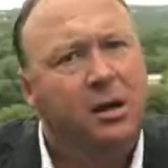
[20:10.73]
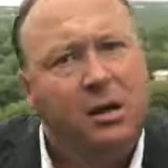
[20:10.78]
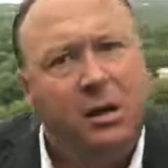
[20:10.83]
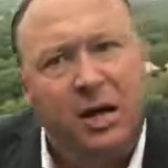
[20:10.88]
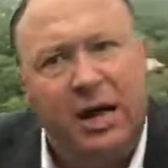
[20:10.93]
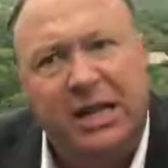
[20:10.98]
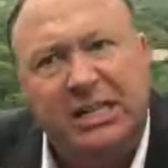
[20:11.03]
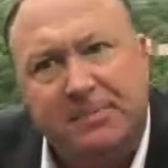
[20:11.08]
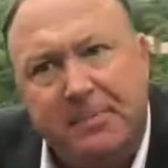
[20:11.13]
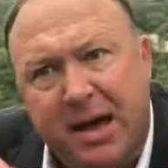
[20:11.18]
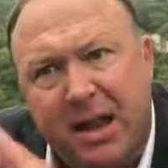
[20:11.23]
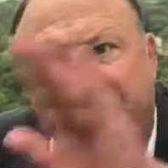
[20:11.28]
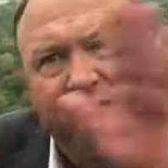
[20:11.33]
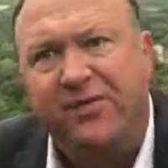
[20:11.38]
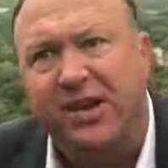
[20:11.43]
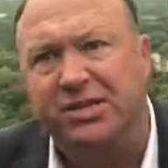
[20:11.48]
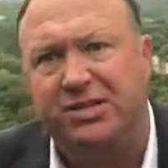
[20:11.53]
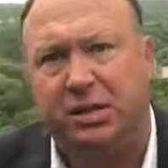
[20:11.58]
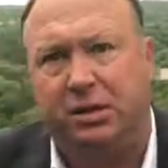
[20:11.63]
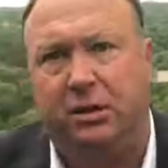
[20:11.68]
It's
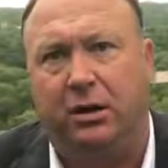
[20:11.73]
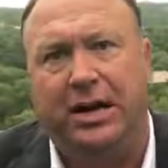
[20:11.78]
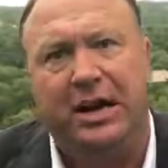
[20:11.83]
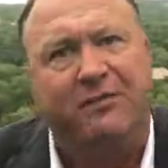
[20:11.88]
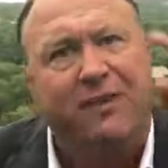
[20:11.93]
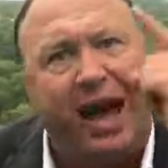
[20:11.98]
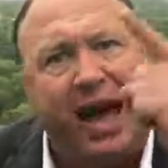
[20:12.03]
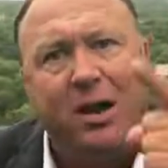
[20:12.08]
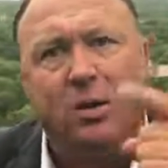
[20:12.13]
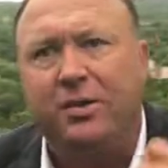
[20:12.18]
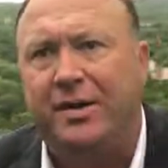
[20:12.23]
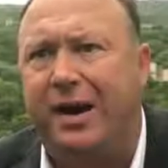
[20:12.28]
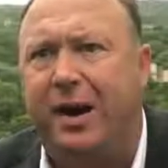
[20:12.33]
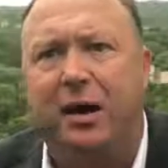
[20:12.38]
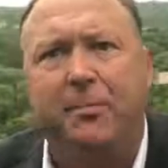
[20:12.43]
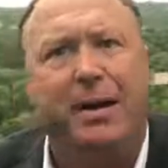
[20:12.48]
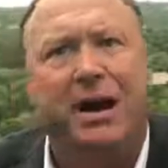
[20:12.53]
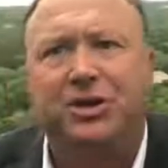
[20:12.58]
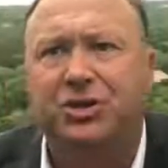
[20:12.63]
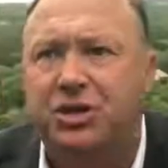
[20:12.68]
metaphysical. If I don't care
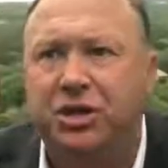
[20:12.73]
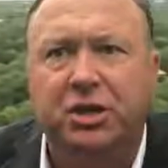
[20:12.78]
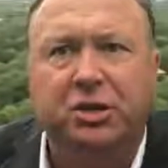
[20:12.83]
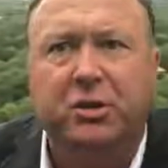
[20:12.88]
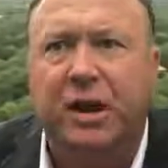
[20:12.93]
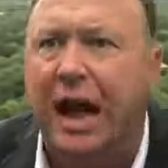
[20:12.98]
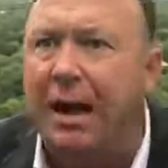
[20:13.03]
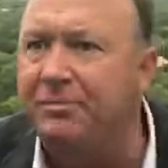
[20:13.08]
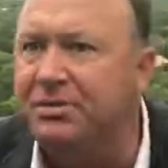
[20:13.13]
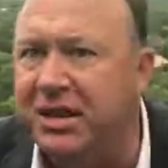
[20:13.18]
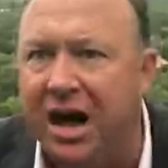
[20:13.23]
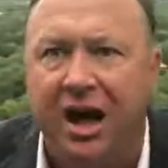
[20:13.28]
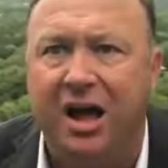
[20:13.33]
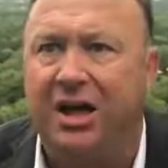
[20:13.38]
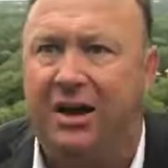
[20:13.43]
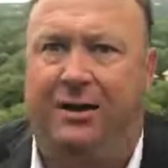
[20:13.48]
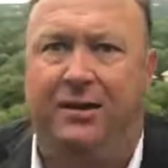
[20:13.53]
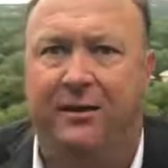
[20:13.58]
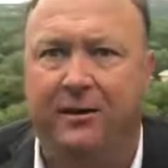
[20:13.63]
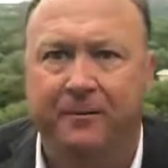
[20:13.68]
about you, I'm done.
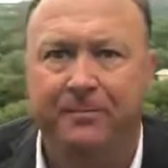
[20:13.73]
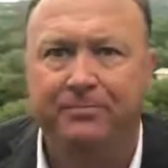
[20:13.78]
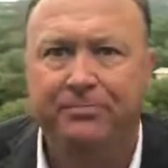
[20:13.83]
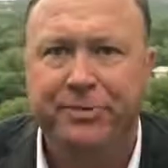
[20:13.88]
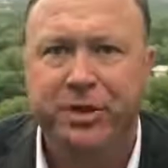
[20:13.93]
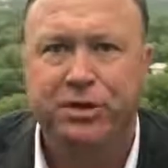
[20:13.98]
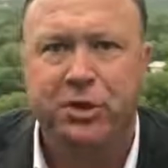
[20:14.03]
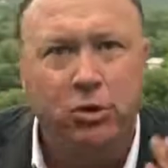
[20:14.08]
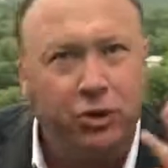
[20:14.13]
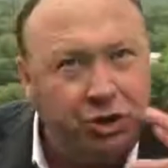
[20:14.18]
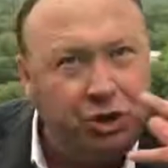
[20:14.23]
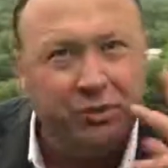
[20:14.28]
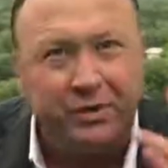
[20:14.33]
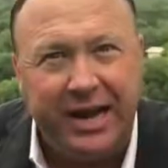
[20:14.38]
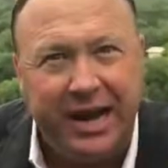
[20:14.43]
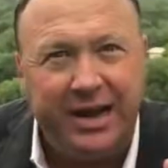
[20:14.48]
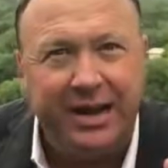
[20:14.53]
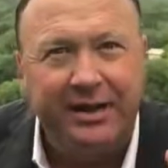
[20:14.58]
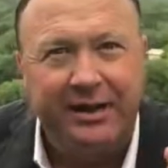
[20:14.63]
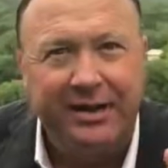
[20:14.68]
Don't you get
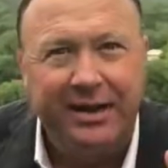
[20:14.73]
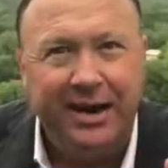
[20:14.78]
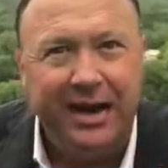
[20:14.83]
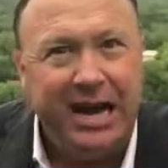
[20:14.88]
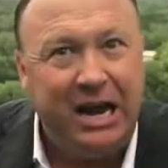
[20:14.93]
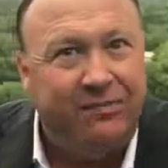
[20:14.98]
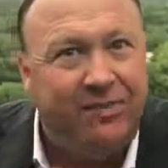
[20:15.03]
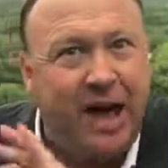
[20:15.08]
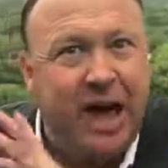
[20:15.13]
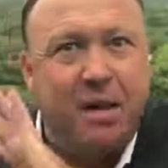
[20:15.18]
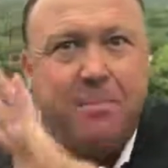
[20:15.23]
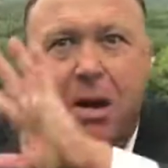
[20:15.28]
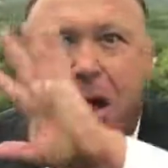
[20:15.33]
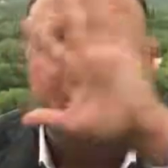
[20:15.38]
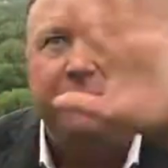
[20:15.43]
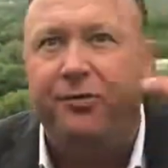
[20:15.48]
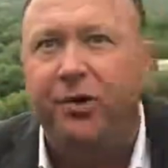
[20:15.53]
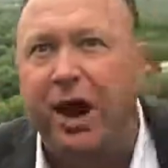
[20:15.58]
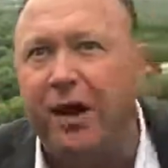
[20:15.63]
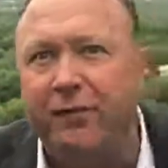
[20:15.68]
it? If I'm not
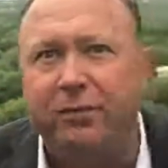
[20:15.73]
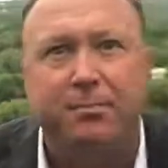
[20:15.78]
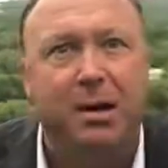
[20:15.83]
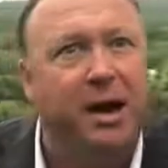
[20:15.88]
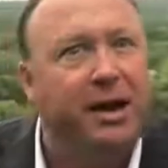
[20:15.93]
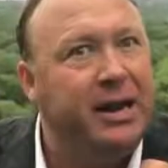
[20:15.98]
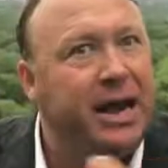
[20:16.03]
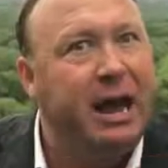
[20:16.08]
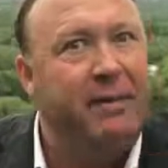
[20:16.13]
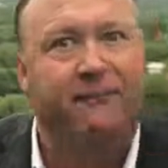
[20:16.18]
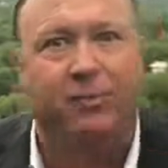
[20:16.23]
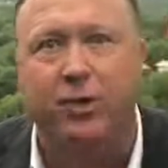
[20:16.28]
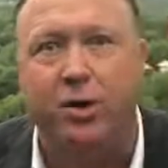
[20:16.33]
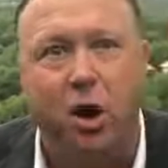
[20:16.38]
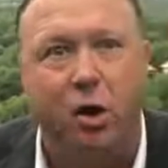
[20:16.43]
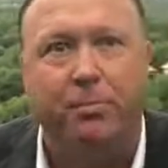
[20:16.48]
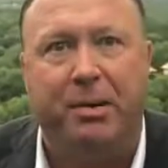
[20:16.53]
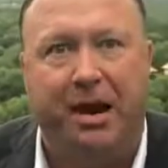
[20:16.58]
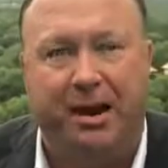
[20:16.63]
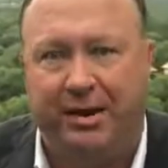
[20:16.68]
for everybody, I'm for
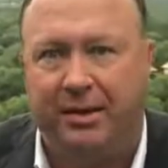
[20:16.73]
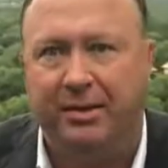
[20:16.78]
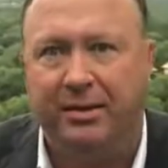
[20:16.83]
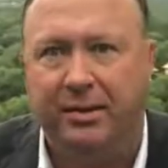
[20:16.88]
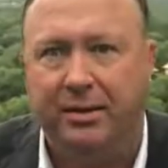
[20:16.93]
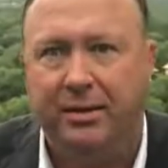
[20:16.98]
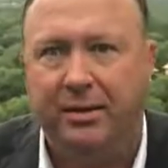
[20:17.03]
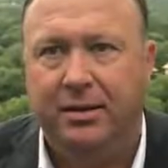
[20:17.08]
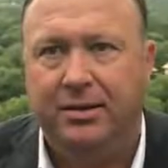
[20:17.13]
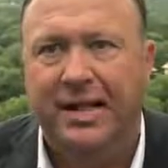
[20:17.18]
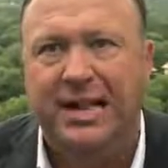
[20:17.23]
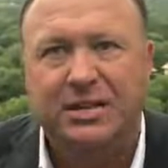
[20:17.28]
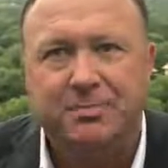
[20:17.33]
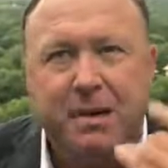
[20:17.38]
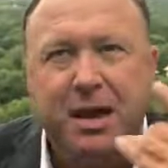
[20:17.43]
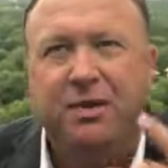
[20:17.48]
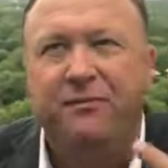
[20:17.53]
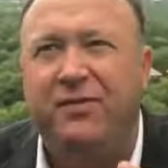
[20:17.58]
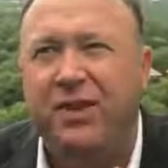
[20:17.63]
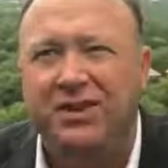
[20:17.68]
nobody. That's
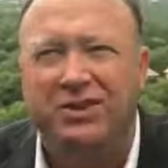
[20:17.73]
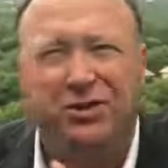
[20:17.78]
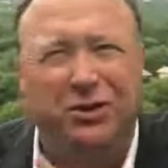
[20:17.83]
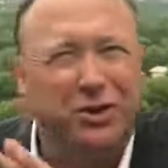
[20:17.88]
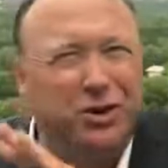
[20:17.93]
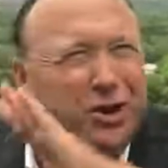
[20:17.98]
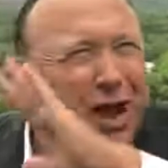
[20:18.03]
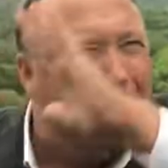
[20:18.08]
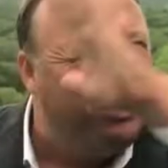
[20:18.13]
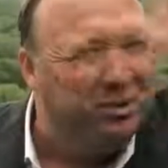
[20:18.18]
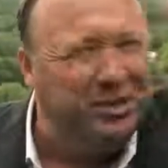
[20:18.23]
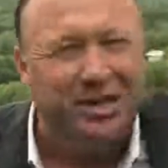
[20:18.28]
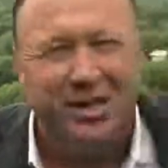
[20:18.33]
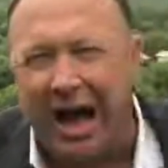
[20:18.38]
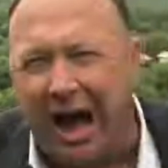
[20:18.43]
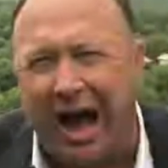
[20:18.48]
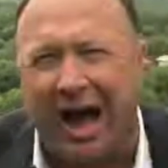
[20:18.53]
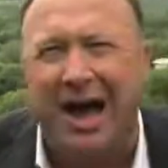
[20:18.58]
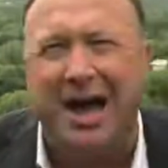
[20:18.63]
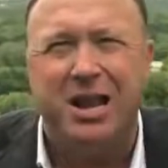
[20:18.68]
metaphysical. You're not with
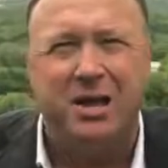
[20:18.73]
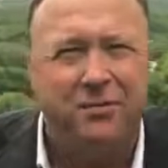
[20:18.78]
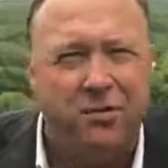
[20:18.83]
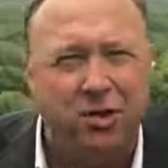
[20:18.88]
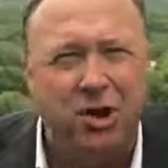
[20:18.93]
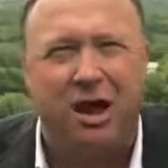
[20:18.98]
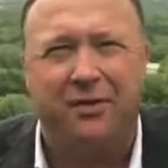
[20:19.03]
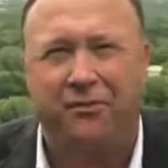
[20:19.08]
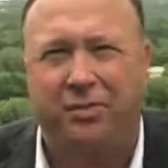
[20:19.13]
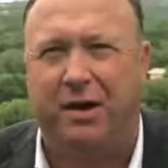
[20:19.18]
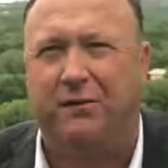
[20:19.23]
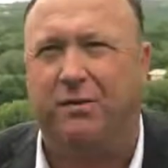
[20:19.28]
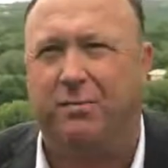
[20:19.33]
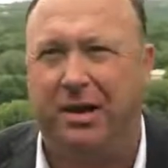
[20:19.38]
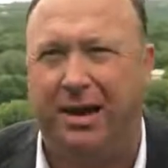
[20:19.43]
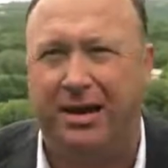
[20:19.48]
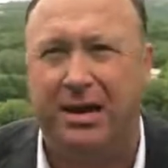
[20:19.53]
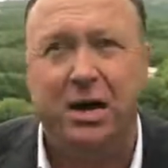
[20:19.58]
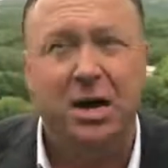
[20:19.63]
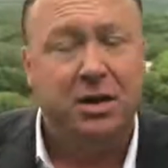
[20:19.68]
God if you're not for everybody.
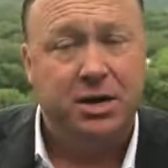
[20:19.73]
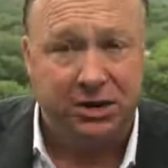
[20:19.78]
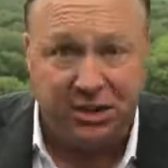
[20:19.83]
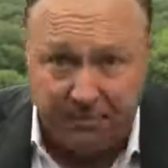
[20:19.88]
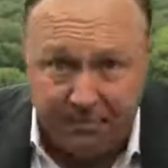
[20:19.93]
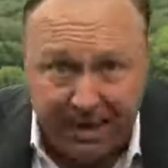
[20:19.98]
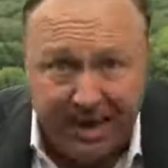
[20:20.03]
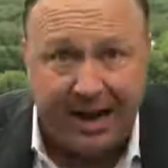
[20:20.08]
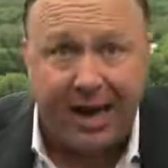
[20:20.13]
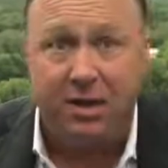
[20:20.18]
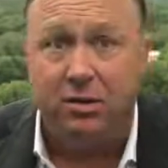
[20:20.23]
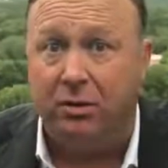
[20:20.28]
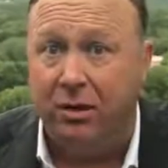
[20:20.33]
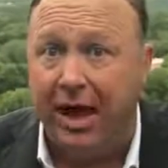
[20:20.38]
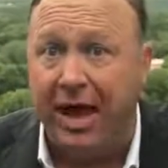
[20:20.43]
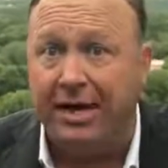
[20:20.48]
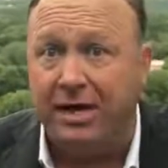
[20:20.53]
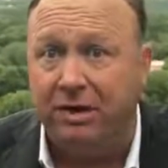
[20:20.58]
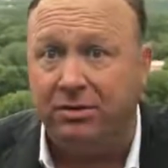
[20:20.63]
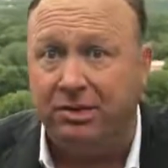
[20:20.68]
Does it mean I don't
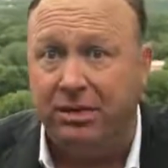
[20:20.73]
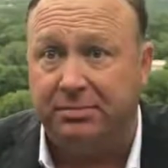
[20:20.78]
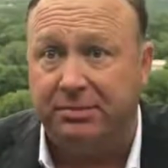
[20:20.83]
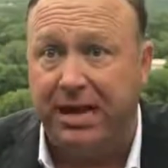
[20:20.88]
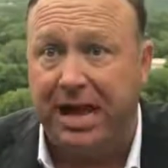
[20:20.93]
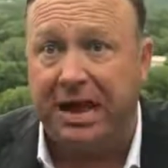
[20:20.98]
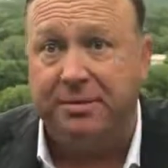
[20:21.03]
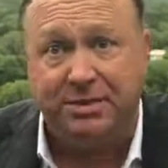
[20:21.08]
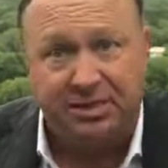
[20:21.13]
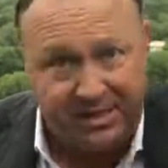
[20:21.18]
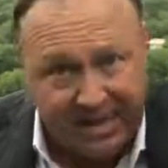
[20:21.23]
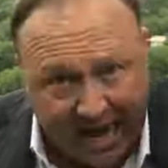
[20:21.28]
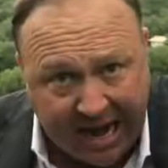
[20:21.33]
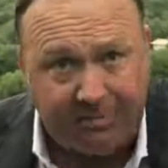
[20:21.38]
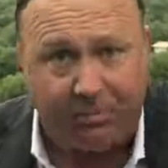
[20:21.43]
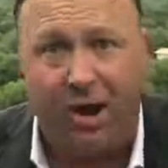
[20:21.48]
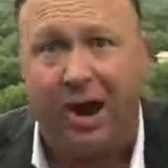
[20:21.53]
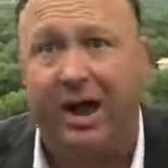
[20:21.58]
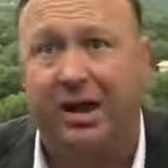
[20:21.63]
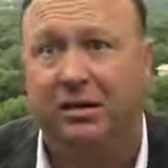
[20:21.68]
like you sometimes? Damn
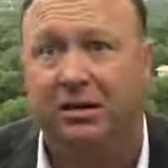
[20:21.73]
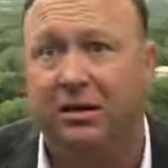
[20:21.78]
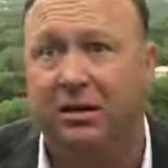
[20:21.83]
right.